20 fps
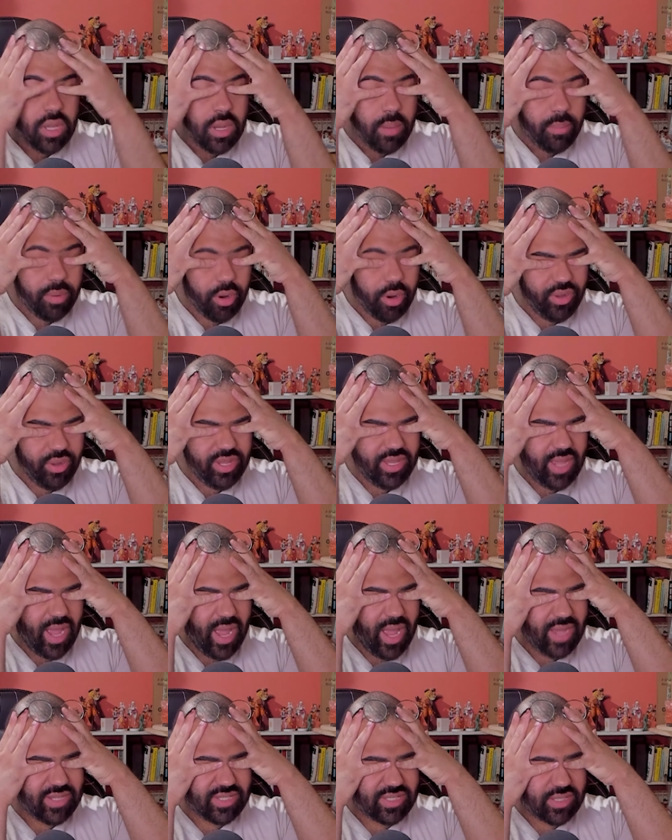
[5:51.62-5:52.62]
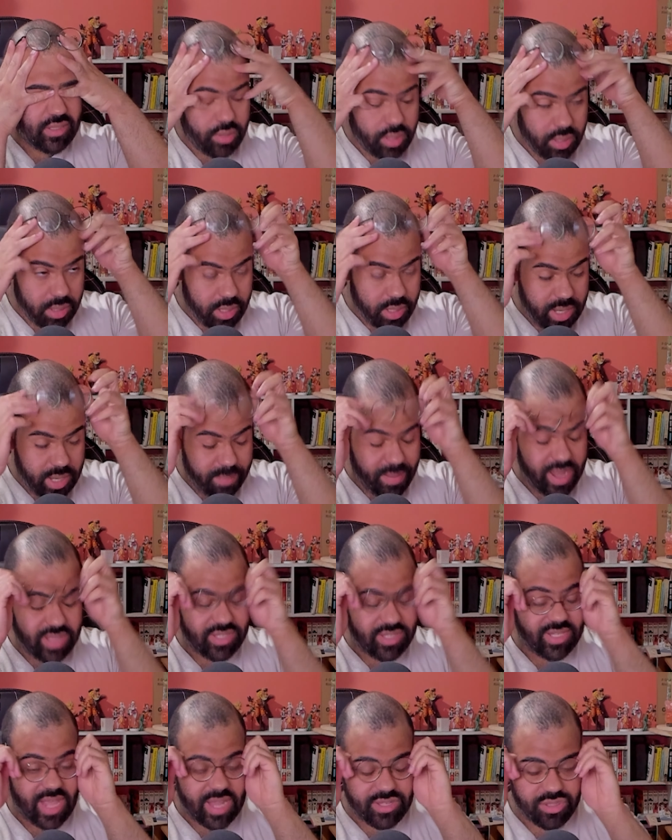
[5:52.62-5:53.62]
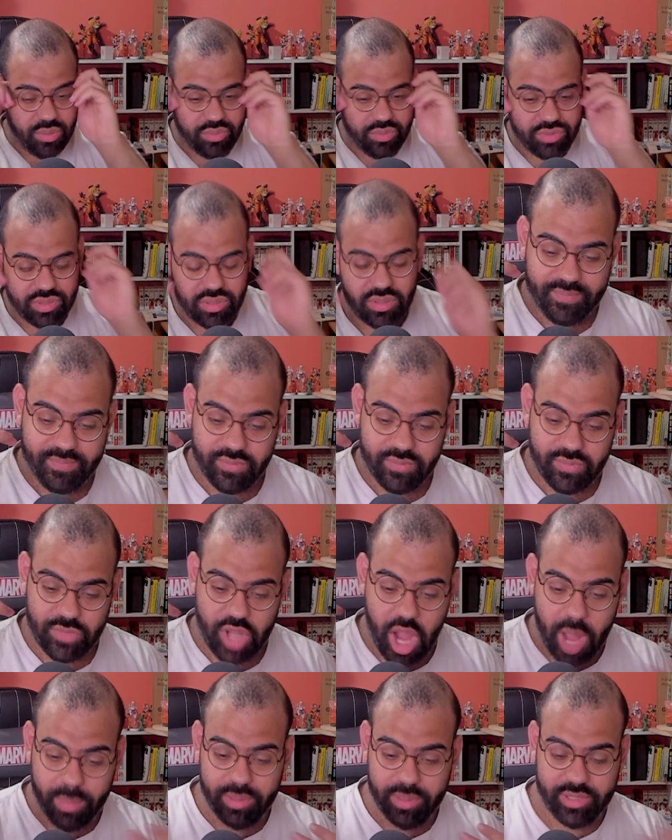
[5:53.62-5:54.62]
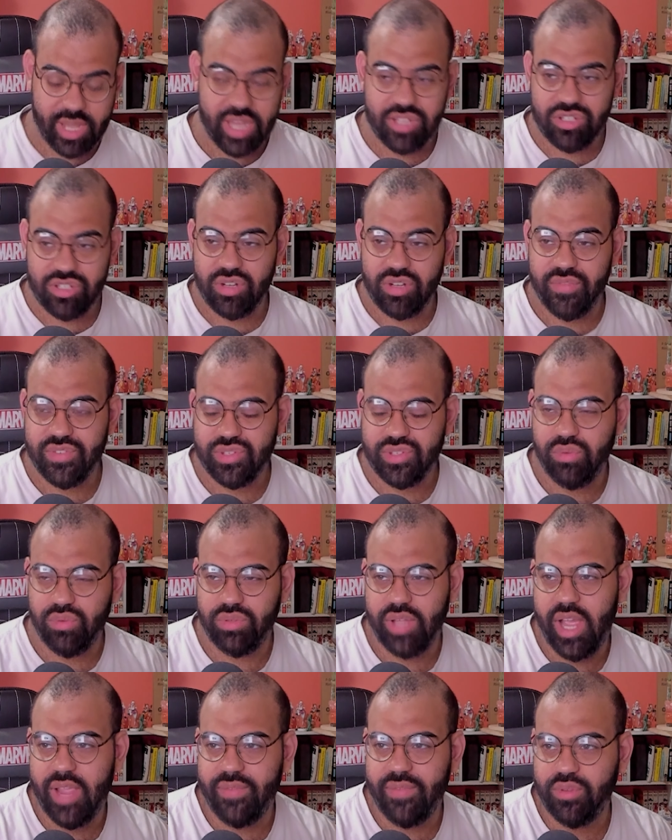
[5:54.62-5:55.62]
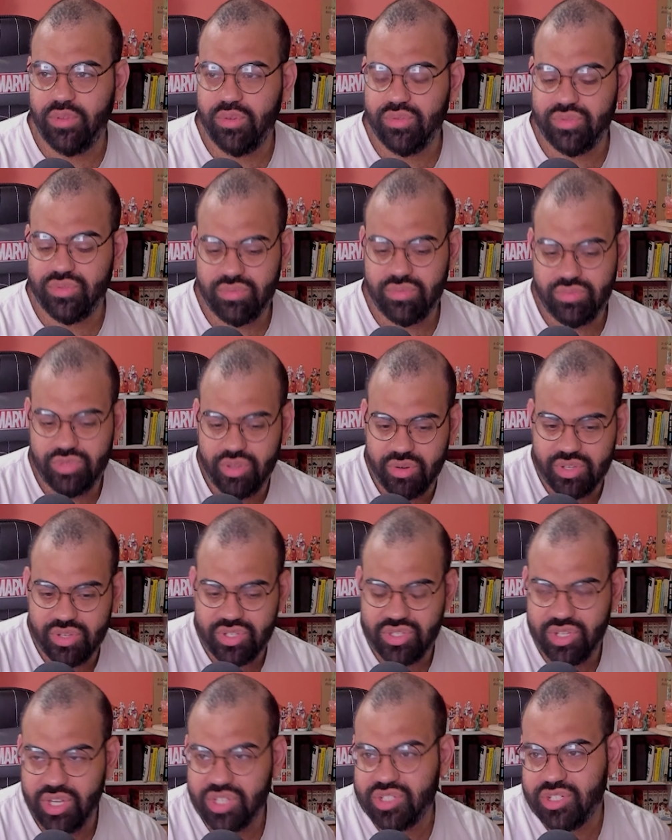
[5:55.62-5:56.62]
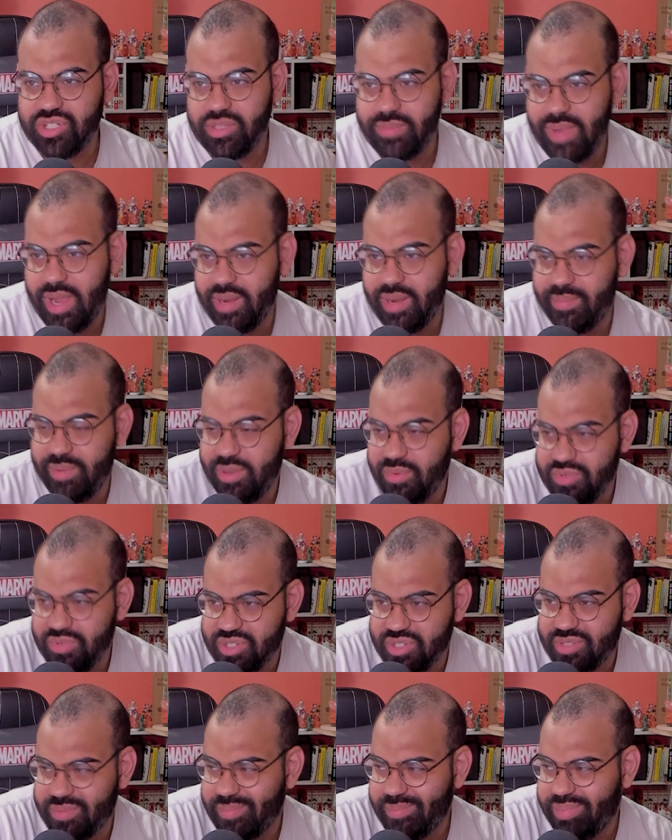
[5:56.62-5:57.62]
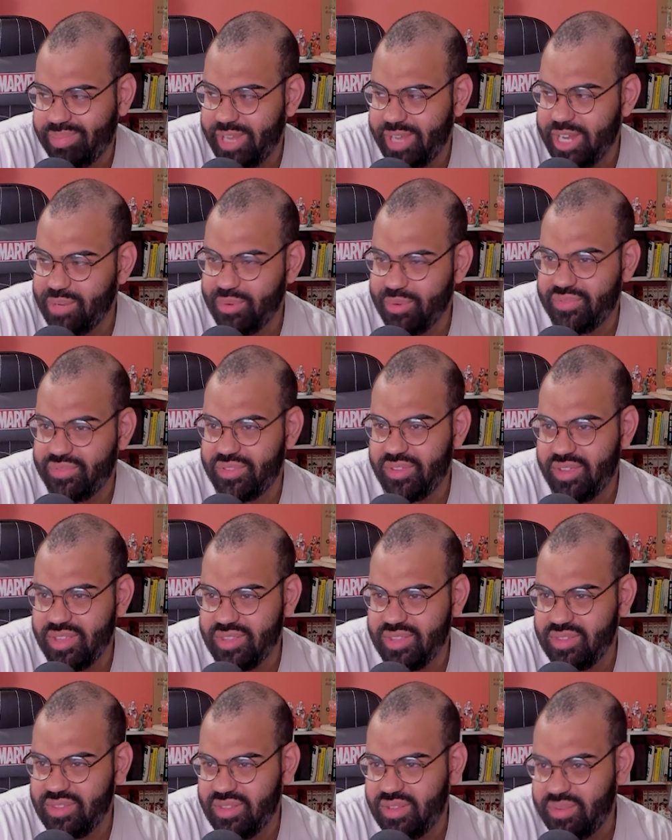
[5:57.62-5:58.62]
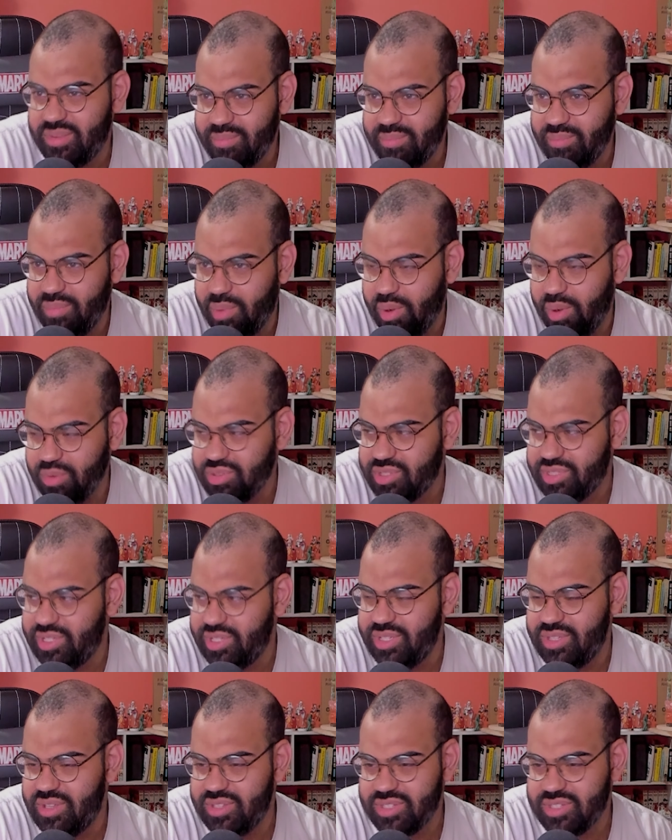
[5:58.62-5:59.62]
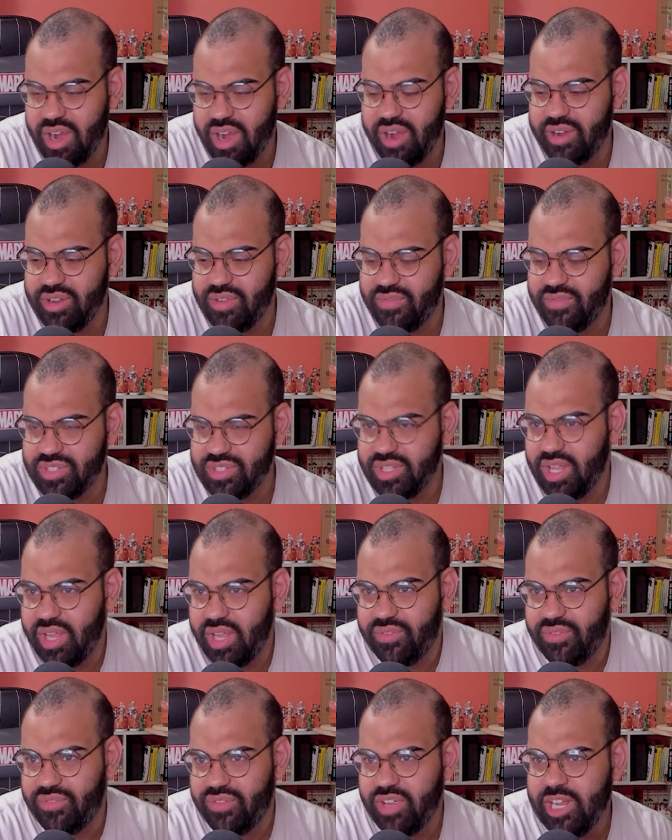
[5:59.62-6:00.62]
Bro, he has... He basically has no obligation of his own life, no jurisdiction, man. He was just played with in mostly the entirety of his life.